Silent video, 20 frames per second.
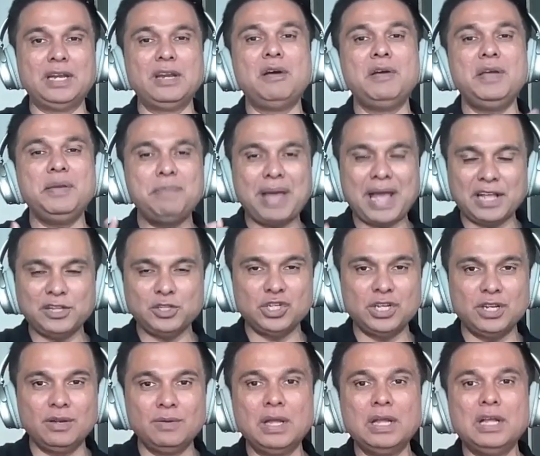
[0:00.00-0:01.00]
Now
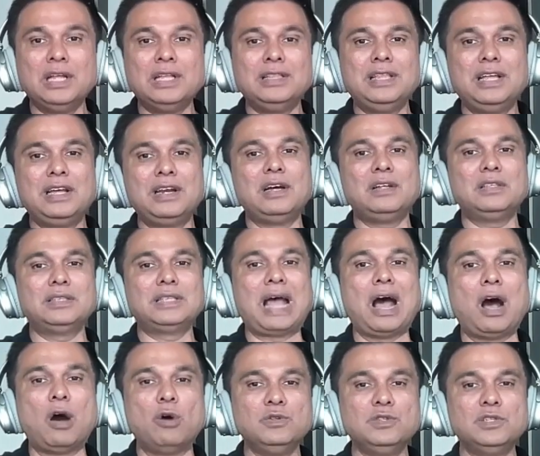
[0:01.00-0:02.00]
imagine there are
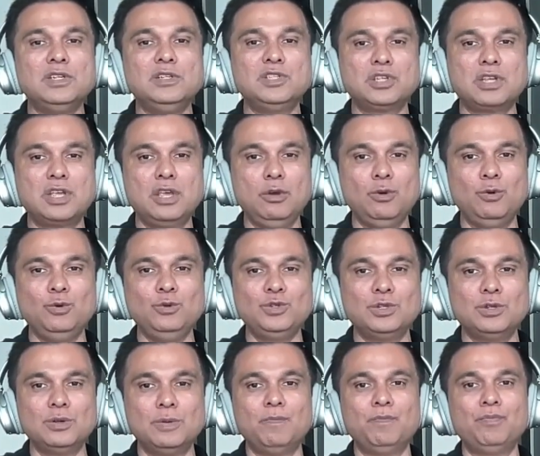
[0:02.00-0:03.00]
1,000
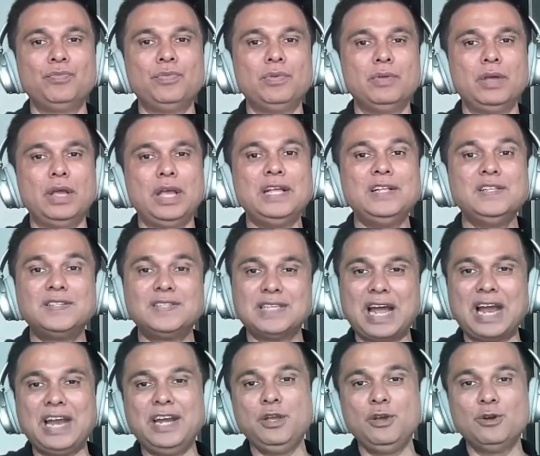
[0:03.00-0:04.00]
SKUs
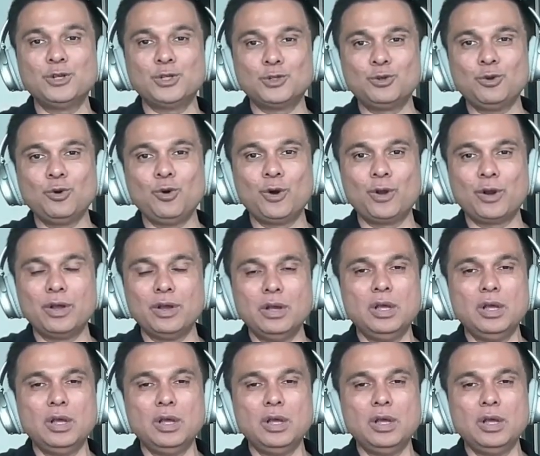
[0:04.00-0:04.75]
inside your store.